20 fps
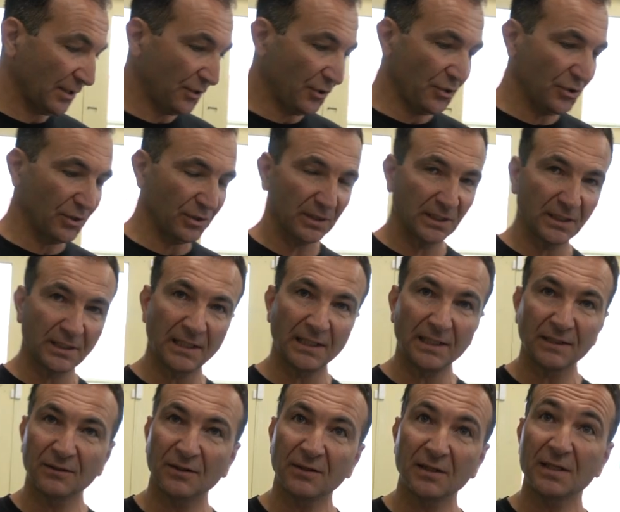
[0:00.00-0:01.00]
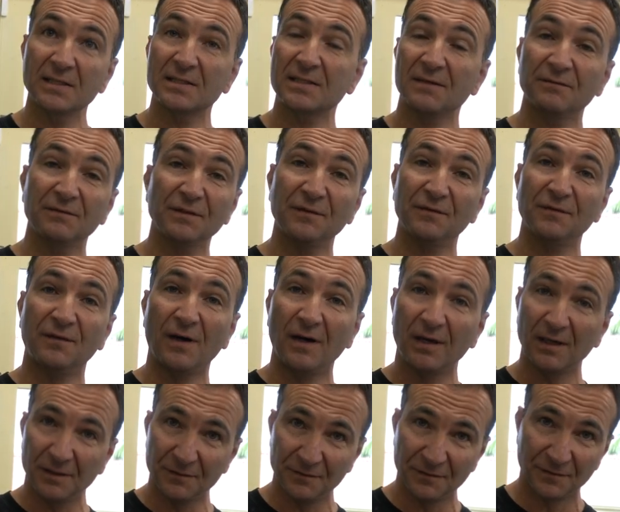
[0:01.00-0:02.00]
an early car,
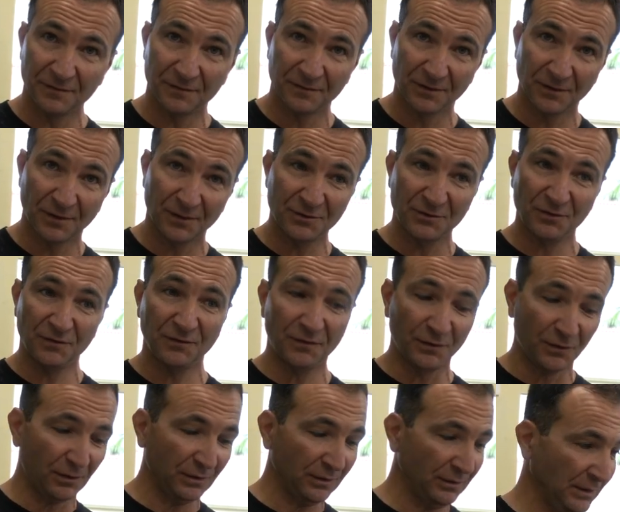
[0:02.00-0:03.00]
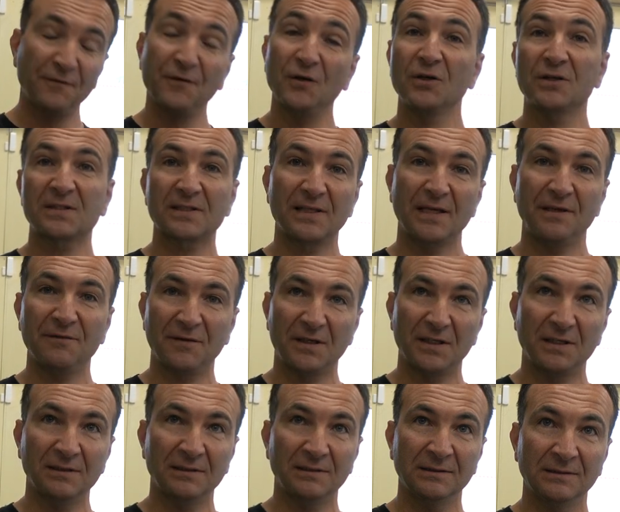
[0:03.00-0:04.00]
1975 924. First
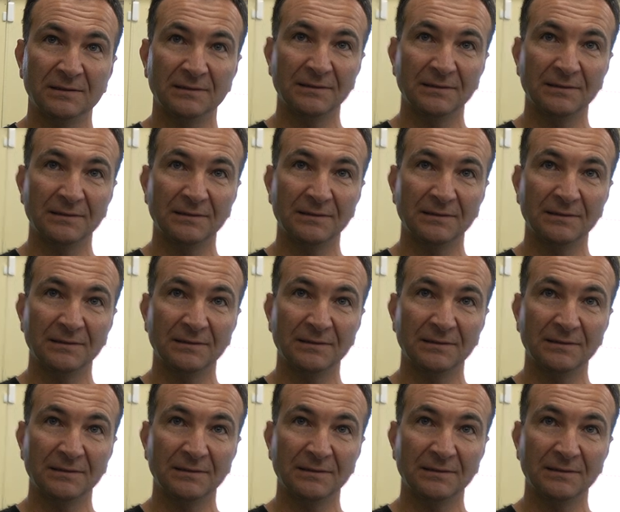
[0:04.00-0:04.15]
ever